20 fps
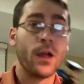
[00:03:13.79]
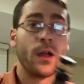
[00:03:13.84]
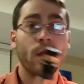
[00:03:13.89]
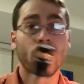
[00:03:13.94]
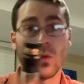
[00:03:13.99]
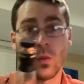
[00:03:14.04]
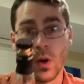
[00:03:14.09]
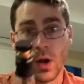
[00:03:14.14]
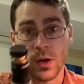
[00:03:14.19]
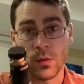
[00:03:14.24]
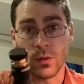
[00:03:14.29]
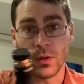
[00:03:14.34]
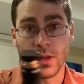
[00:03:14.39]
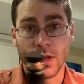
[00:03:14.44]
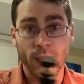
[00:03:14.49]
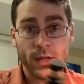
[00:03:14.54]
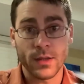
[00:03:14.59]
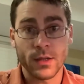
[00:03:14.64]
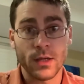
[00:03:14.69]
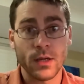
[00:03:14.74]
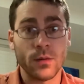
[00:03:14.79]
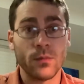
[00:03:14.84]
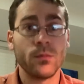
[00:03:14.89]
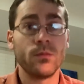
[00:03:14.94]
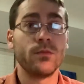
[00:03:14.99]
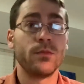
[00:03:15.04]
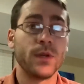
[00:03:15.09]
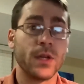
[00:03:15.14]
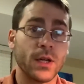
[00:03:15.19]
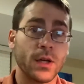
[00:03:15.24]
Why do we like
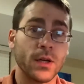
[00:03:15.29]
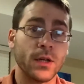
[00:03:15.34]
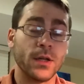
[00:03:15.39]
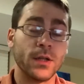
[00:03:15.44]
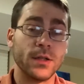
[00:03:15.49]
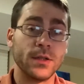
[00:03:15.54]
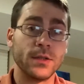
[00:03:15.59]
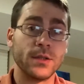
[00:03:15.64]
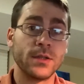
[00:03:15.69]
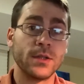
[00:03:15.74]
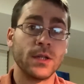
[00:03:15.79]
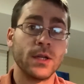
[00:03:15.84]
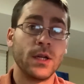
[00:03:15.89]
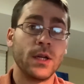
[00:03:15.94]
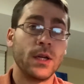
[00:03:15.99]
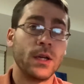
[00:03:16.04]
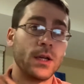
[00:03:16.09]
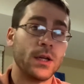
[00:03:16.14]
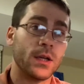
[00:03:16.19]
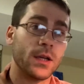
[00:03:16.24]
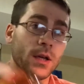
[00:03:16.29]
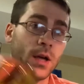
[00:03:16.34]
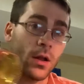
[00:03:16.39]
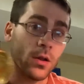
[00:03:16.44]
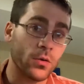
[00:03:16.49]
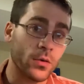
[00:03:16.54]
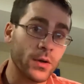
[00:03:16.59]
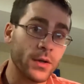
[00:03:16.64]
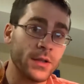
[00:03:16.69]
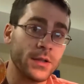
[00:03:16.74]
them? Because
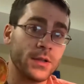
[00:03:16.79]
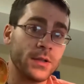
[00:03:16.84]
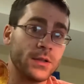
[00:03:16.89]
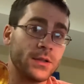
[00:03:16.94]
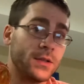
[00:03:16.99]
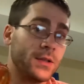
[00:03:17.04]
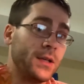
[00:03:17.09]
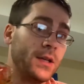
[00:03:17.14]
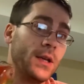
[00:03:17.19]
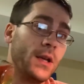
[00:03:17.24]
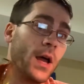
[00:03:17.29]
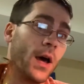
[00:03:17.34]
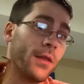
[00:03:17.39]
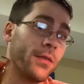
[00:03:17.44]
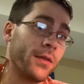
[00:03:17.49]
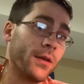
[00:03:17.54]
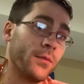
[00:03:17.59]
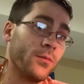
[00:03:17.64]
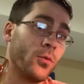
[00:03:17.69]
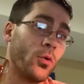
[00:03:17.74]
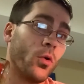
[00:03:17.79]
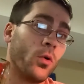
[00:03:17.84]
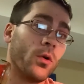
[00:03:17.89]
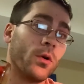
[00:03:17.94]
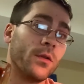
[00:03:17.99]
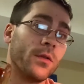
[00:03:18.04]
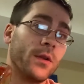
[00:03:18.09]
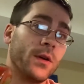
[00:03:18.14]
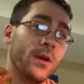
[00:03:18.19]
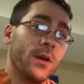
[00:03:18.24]
colorant is nothing more
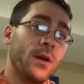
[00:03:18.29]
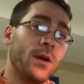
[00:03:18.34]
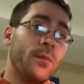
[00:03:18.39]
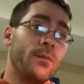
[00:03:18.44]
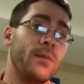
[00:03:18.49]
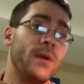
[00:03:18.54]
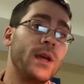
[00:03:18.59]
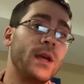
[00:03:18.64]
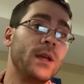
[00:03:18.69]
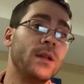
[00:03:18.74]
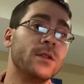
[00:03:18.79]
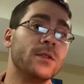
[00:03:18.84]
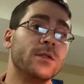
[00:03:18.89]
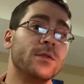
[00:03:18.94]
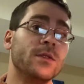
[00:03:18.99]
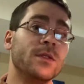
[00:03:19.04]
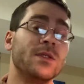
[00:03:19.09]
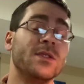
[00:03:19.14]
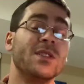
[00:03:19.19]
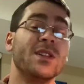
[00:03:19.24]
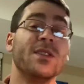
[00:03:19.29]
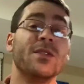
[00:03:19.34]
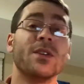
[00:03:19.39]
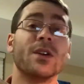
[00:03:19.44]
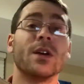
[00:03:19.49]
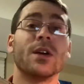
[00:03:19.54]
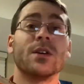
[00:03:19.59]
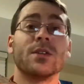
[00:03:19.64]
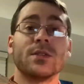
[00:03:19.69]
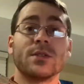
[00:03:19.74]
than a means of deceiving
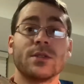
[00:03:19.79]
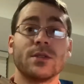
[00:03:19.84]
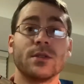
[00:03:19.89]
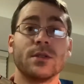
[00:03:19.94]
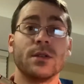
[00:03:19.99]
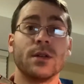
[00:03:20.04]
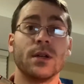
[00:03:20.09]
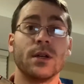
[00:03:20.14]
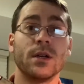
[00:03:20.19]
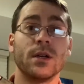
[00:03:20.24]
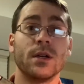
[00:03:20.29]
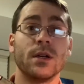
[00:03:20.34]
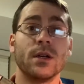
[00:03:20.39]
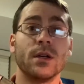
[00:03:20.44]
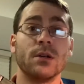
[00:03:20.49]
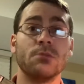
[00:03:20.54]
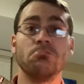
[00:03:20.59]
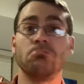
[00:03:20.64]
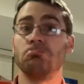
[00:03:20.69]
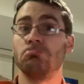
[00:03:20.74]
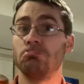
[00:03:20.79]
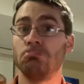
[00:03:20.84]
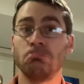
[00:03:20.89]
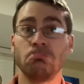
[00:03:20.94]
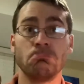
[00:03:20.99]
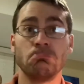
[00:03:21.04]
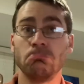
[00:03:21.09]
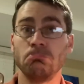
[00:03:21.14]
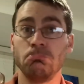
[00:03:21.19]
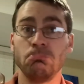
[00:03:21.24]
us.
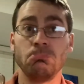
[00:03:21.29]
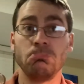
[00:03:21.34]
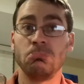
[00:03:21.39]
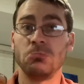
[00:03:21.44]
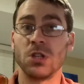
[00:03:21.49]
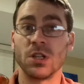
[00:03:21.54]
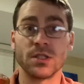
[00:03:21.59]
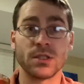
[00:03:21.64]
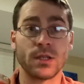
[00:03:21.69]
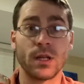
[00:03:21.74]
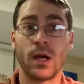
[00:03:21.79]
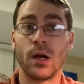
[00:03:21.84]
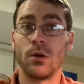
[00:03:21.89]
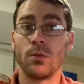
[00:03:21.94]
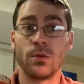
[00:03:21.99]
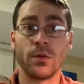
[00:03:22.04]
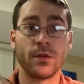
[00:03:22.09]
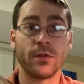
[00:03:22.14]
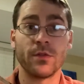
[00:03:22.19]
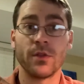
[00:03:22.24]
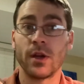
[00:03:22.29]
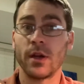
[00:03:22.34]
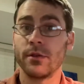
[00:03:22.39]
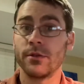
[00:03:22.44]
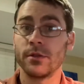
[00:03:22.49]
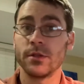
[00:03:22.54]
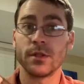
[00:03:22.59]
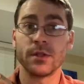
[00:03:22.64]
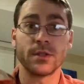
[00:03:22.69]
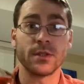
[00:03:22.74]
Doesn't help with
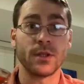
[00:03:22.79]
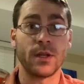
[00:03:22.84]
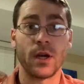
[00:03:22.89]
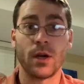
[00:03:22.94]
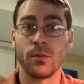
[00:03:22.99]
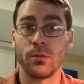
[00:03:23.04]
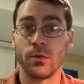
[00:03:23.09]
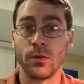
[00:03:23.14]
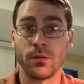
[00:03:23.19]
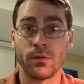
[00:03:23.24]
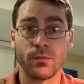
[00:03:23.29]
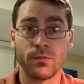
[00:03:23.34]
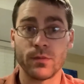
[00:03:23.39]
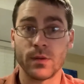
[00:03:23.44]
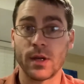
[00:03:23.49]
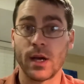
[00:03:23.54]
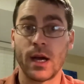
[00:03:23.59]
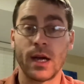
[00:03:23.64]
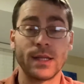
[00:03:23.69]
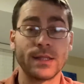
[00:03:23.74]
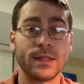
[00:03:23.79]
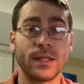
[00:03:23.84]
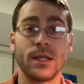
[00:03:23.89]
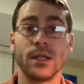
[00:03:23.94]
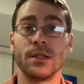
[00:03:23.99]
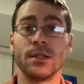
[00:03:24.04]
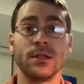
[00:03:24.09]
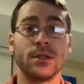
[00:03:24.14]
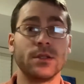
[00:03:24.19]
flavor, doesn't help with content.